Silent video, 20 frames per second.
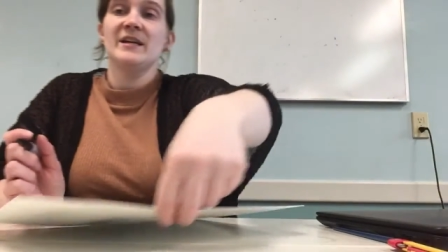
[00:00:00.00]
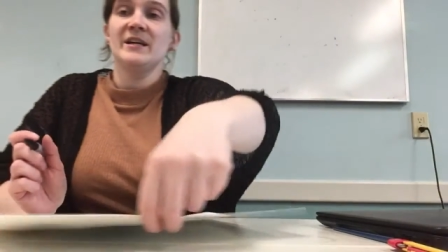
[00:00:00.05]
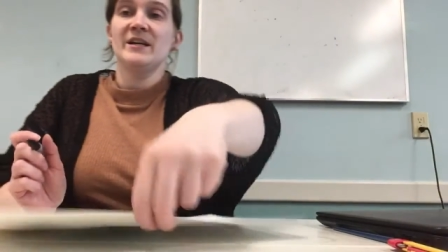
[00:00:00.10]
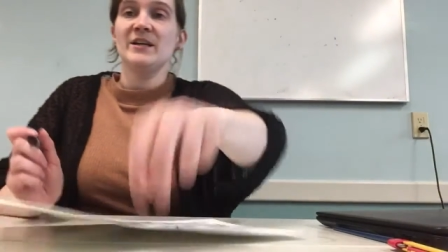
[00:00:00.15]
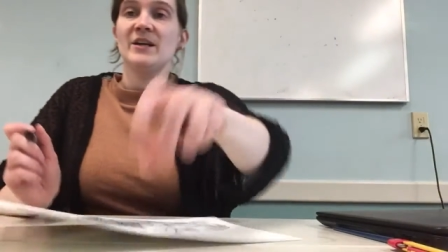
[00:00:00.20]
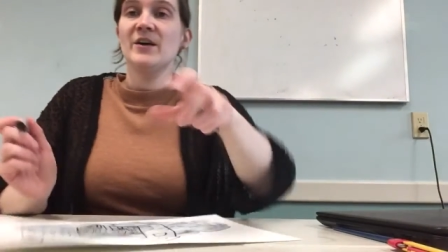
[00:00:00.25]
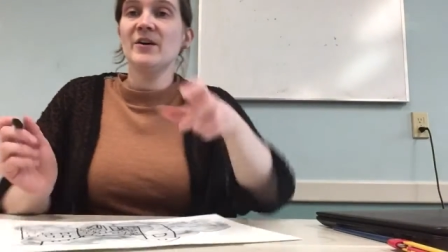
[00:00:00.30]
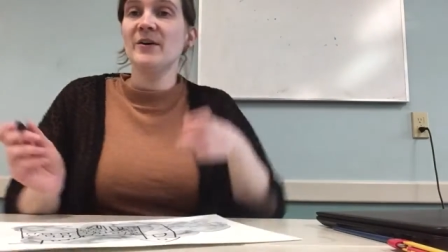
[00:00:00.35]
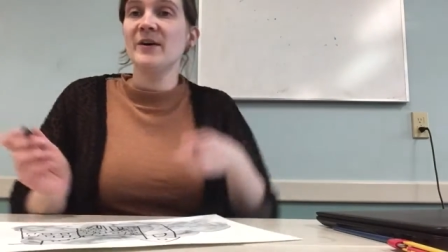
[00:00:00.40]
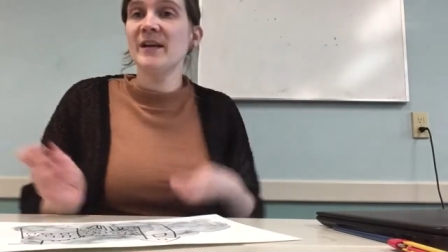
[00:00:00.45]

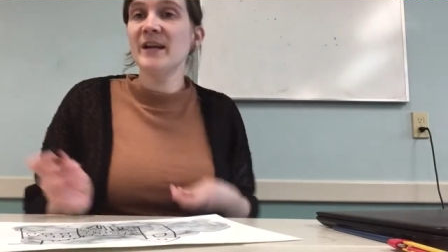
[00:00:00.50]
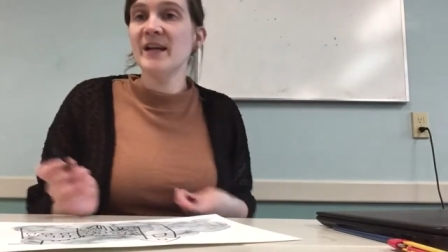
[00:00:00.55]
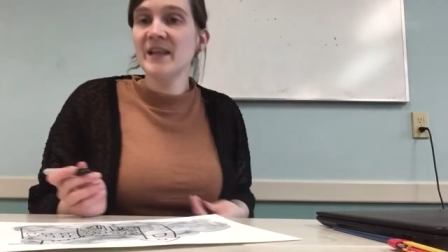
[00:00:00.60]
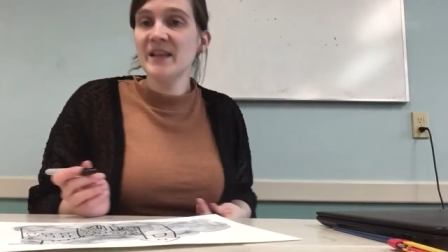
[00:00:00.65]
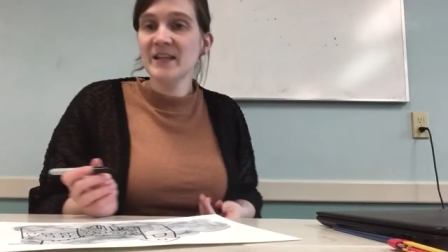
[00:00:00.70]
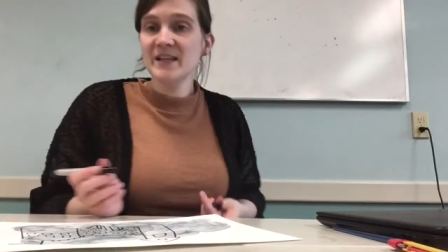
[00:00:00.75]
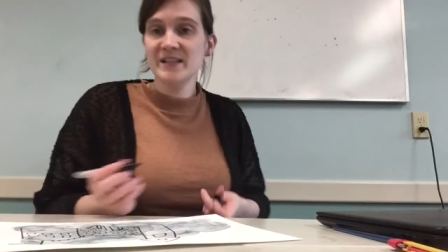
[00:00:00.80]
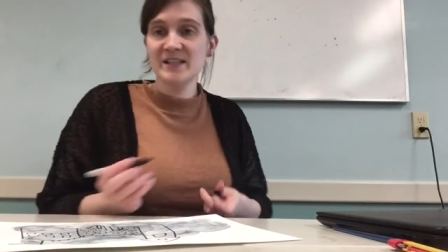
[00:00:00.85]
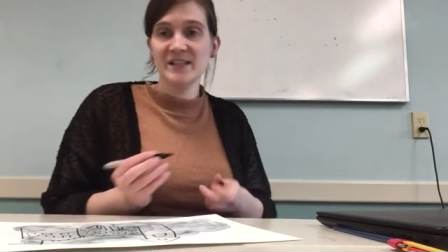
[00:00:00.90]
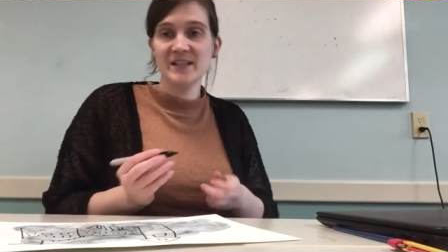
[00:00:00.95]
You know, and in
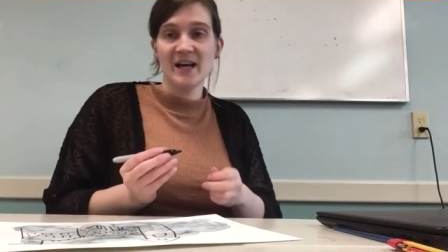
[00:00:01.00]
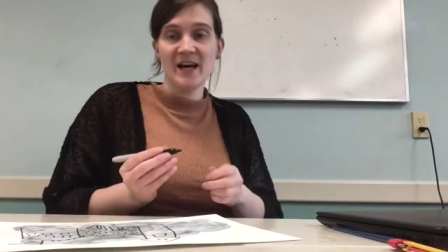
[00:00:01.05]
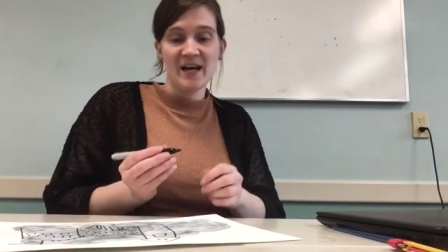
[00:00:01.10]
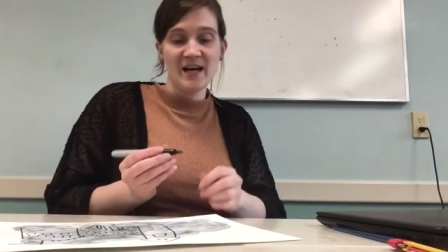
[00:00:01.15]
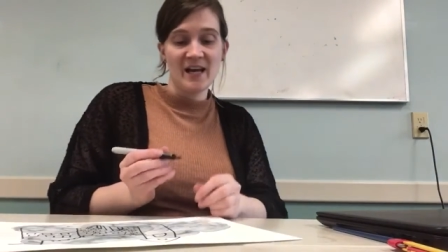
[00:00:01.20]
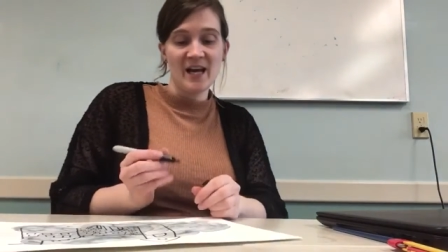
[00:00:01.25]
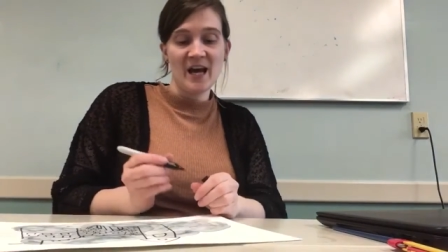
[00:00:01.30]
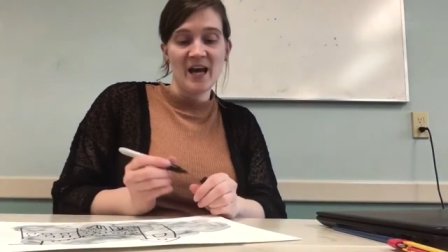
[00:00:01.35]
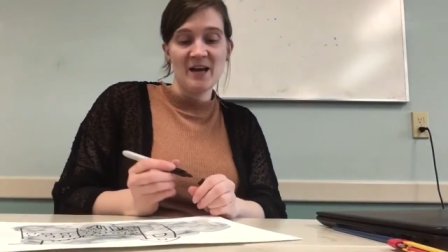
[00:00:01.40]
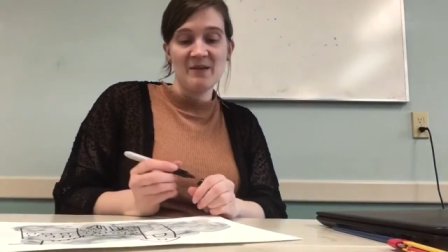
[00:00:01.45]
the
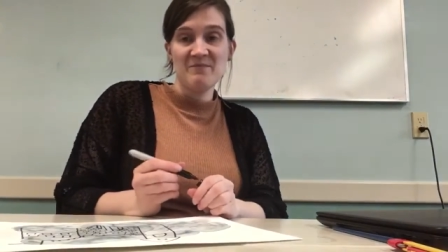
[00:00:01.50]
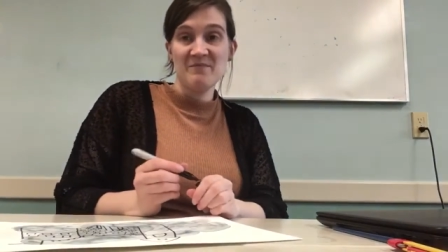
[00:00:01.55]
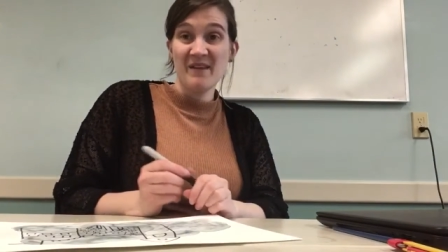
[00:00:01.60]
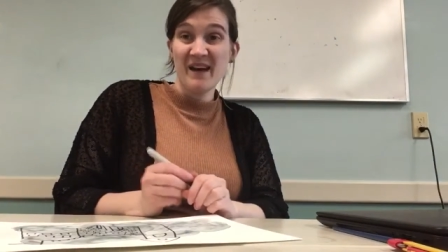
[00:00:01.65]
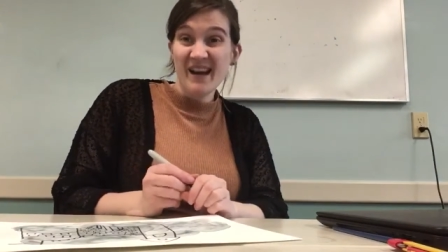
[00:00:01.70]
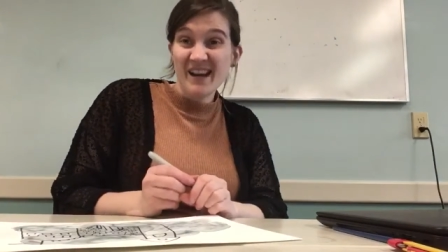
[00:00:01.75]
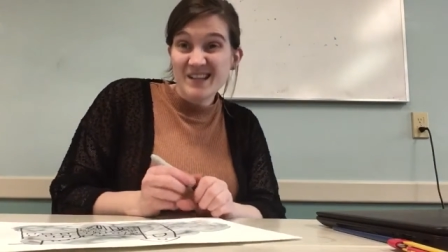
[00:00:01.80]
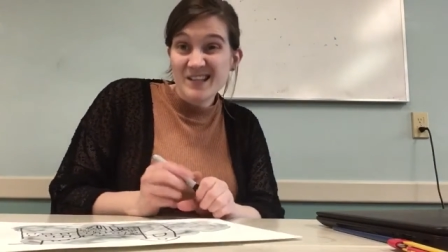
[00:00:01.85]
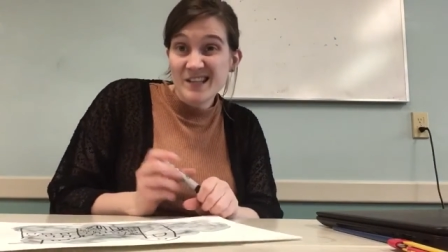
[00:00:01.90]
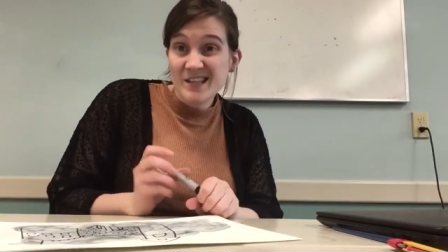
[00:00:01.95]
sky, I
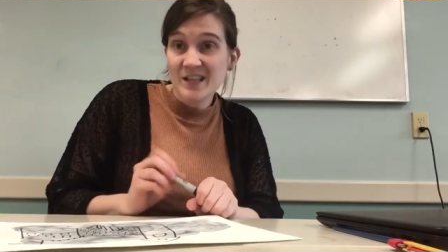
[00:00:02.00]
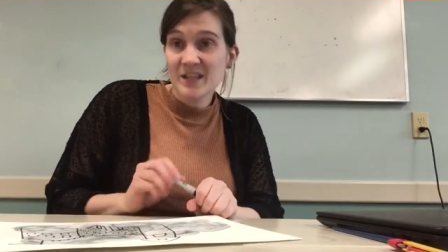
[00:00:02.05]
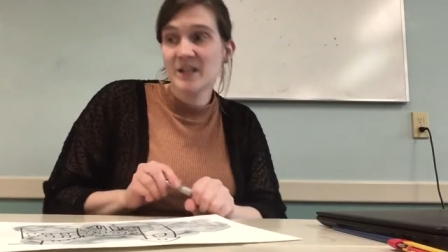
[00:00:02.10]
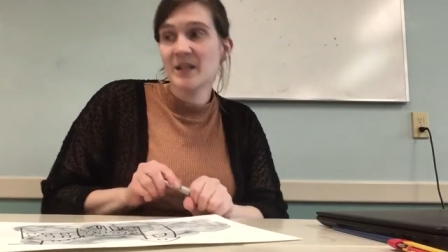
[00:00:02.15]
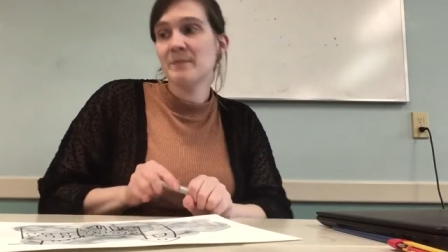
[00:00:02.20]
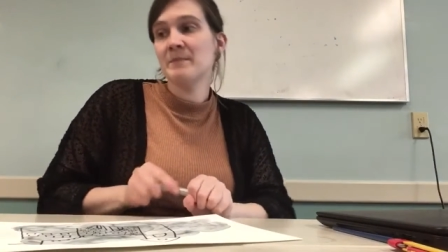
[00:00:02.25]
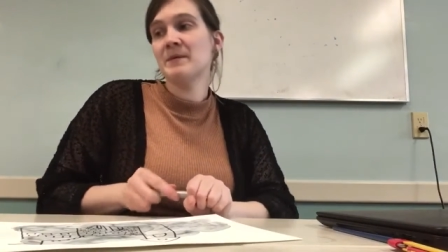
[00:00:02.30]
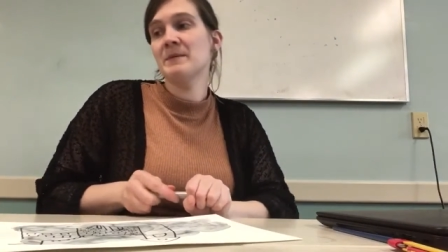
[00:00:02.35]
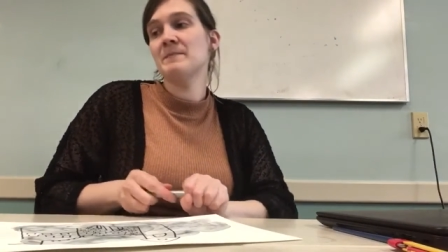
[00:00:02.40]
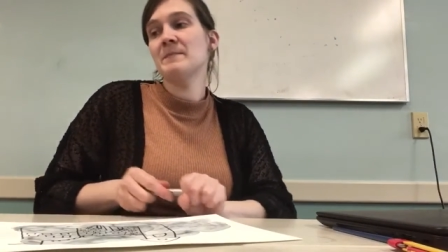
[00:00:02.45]
imagine they
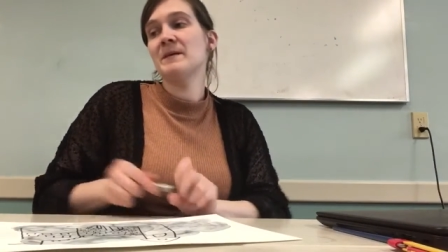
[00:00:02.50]
there may